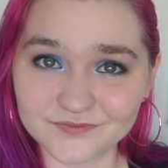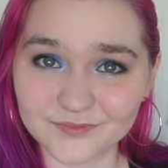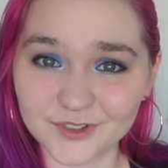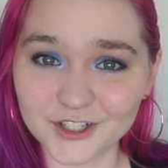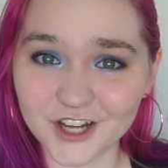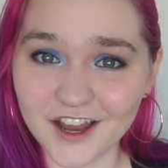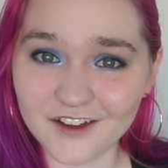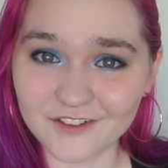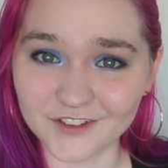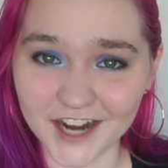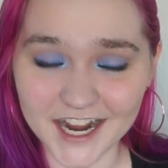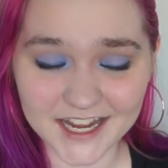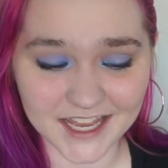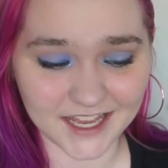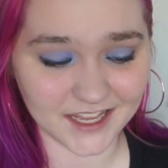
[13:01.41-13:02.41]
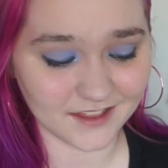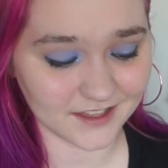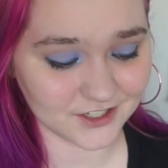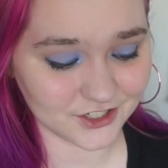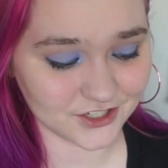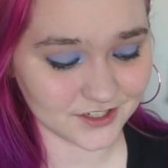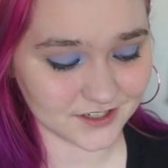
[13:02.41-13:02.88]
We're not ready.
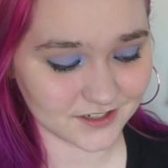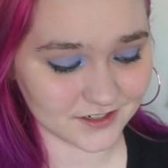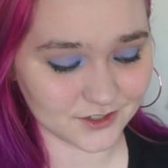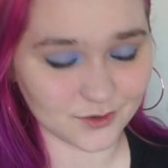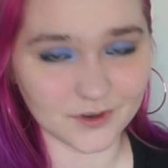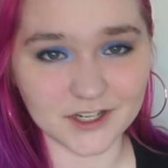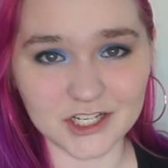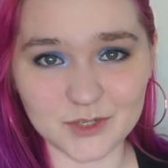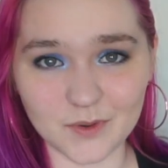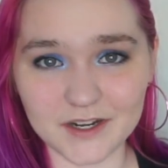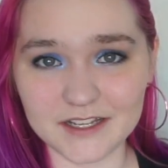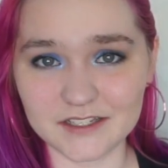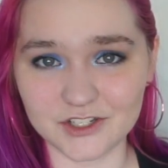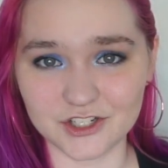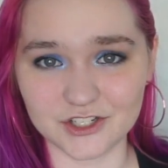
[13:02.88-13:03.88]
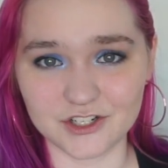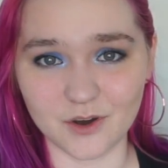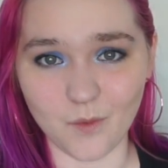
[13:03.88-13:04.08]
2020 is just a